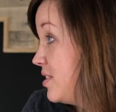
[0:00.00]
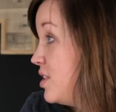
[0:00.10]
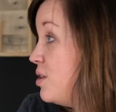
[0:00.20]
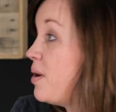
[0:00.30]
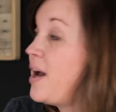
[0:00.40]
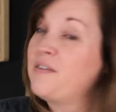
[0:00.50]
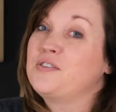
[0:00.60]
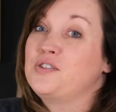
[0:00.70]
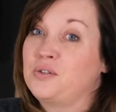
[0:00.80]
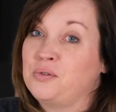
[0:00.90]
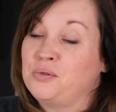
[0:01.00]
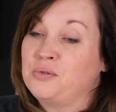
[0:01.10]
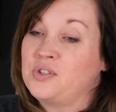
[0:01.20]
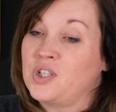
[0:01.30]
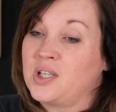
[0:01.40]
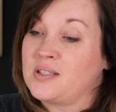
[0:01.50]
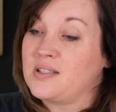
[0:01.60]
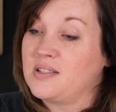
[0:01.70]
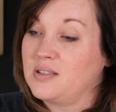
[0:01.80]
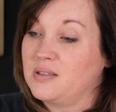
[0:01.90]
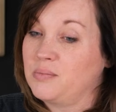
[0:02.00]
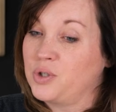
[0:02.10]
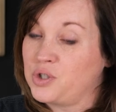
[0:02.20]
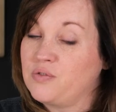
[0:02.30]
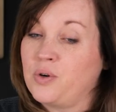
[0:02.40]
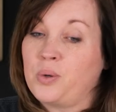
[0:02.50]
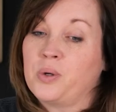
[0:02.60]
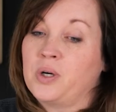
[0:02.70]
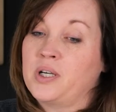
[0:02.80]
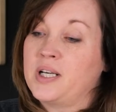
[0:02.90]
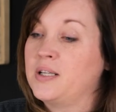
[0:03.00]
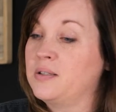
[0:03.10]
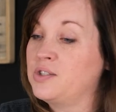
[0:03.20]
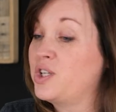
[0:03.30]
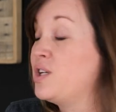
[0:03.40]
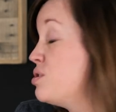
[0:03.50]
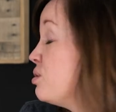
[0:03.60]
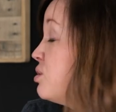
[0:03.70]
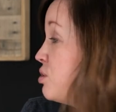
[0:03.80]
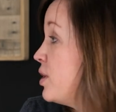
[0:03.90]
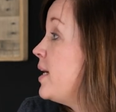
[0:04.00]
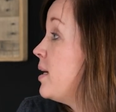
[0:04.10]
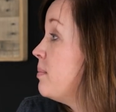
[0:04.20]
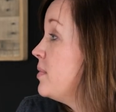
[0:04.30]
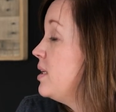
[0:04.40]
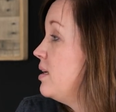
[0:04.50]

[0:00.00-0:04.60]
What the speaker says: You have to just push forward and chase your dream.